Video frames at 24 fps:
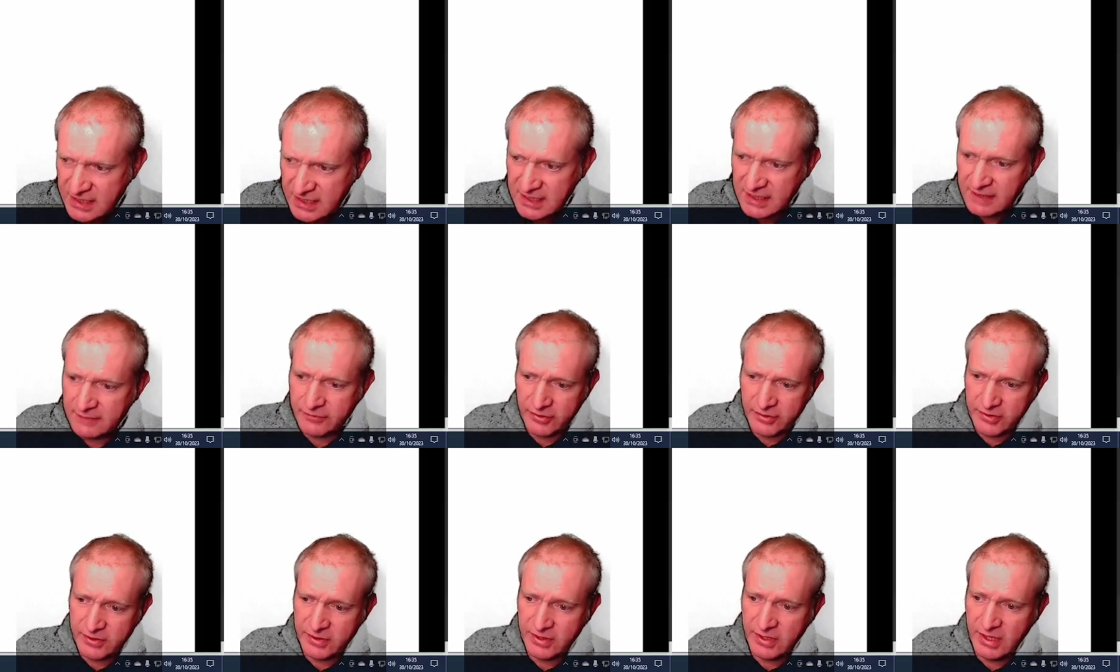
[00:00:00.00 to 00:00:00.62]

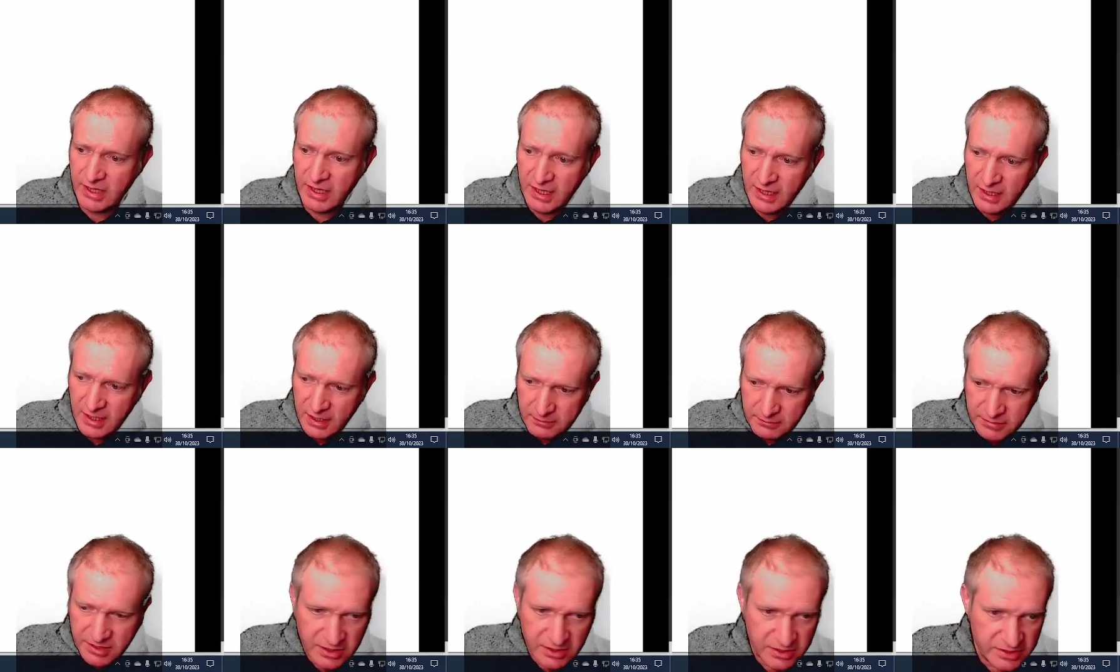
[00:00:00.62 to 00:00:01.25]
clever
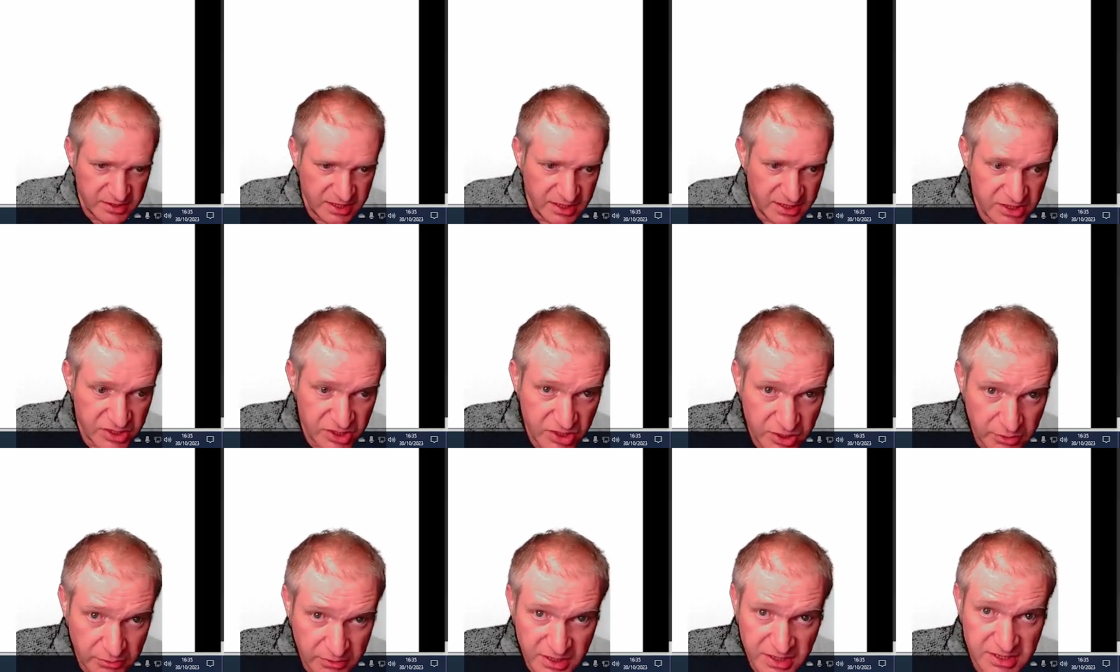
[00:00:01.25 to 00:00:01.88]
because it's
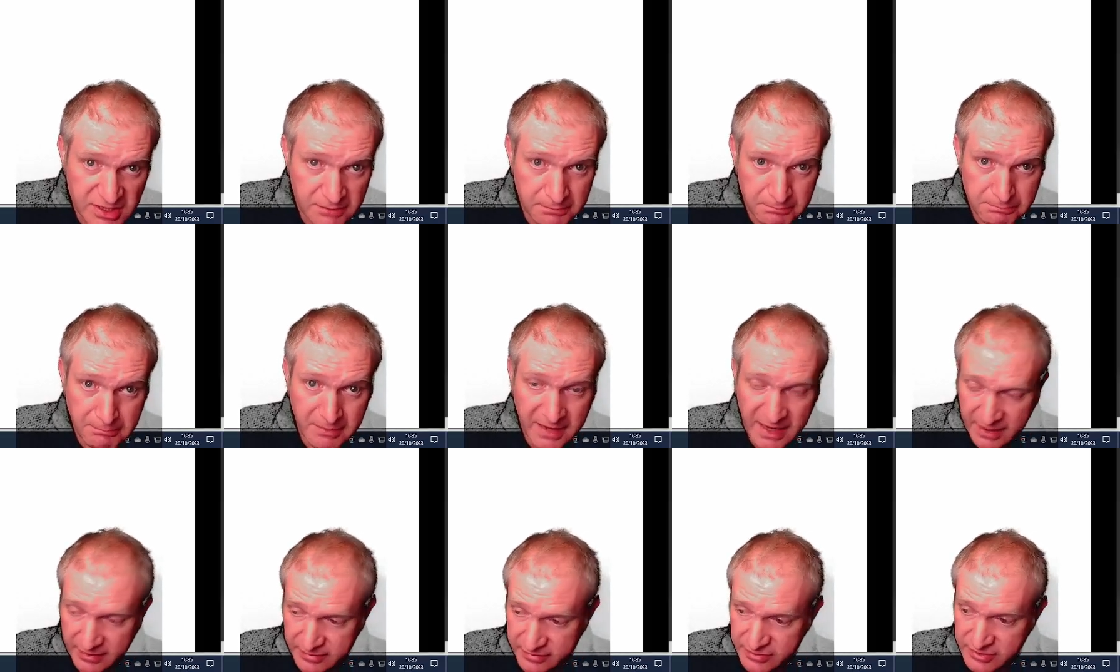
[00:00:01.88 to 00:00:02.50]
doing some
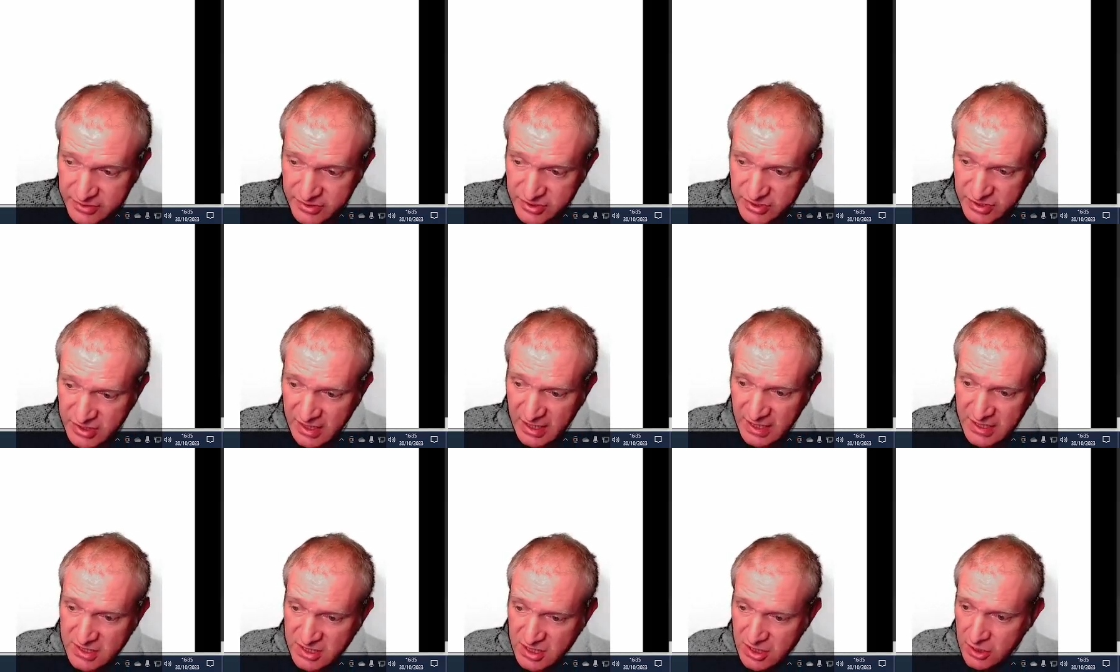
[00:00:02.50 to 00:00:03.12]
maths. It's